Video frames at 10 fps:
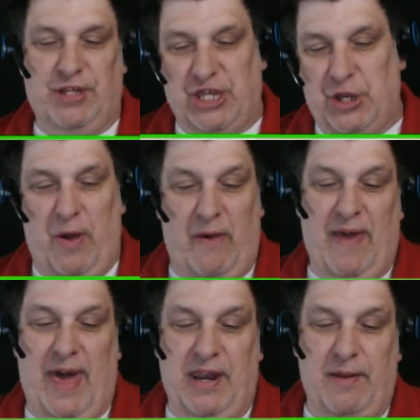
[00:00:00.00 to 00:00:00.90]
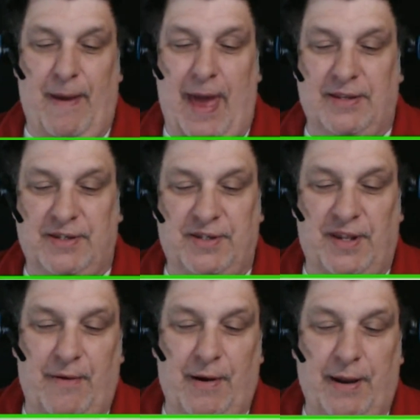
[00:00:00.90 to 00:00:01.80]
that you have had in the past. Isn't
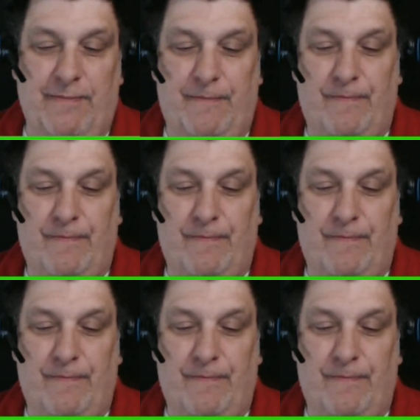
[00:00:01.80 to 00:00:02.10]
that right?